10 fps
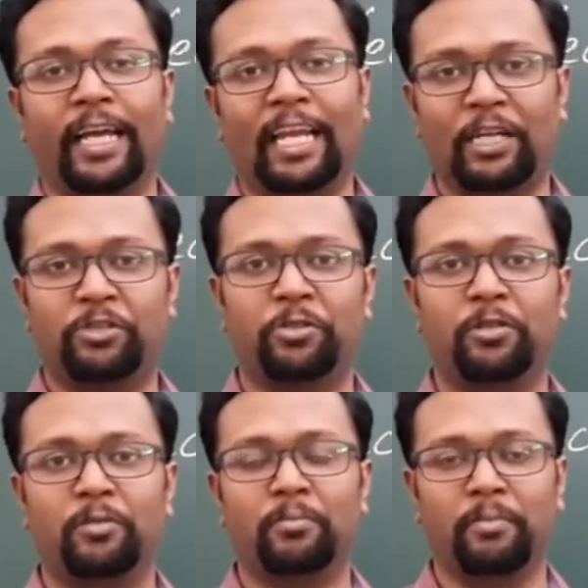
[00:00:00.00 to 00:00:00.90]

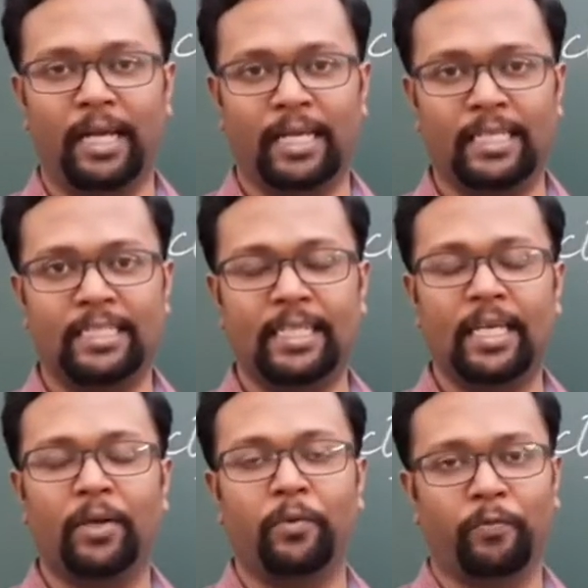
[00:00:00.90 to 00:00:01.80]

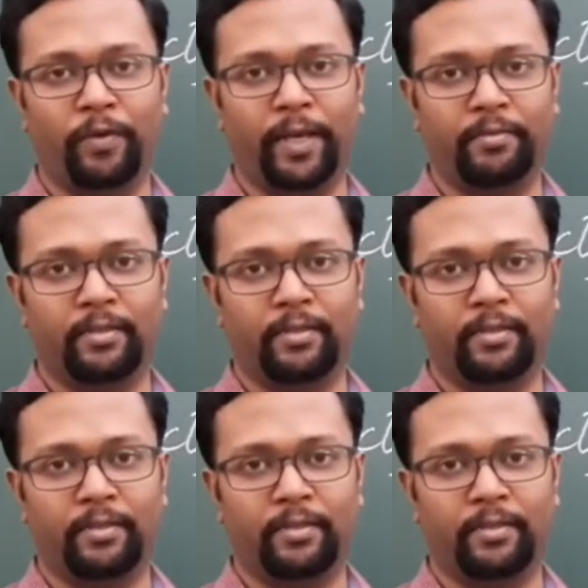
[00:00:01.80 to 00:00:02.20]
electromagnetic waves.